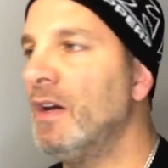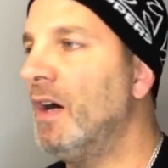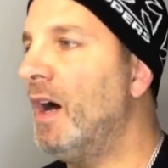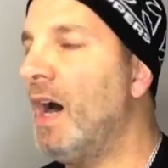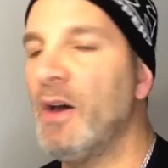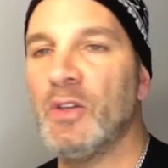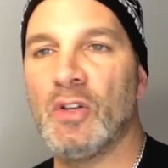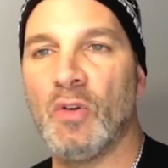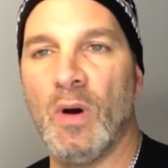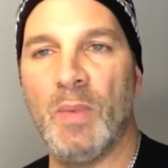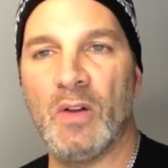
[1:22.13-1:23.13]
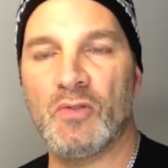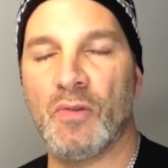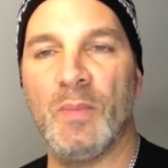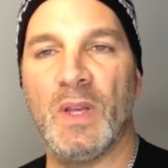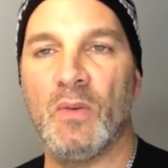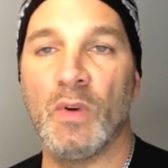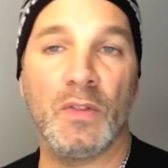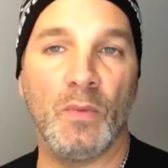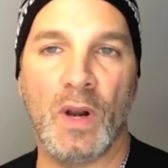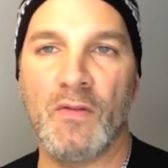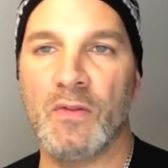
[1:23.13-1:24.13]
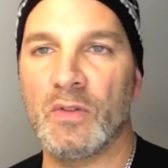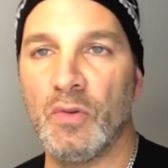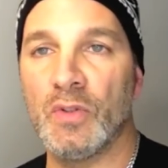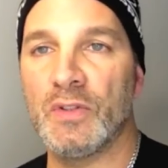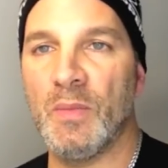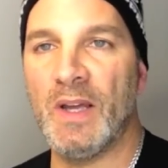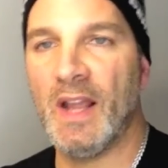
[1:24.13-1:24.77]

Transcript: uh, how you can go about trimming with whatever tools you might